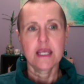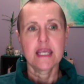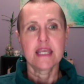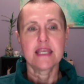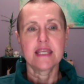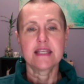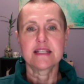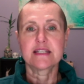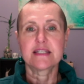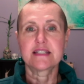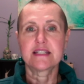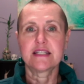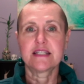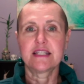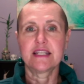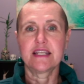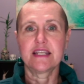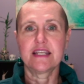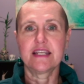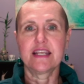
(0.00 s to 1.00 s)
is
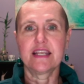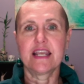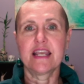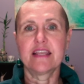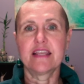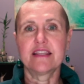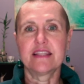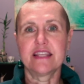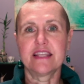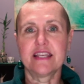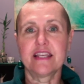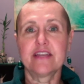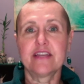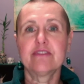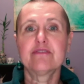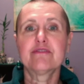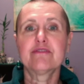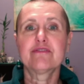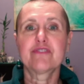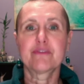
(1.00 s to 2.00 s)
the
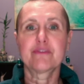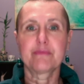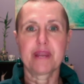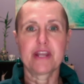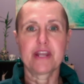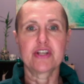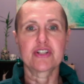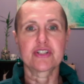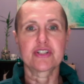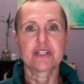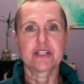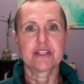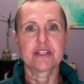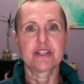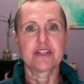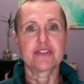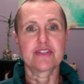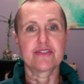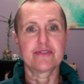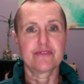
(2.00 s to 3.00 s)
information
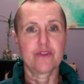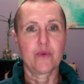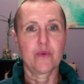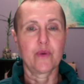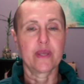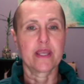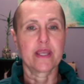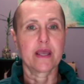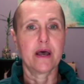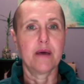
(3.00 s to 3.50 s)
that's flowing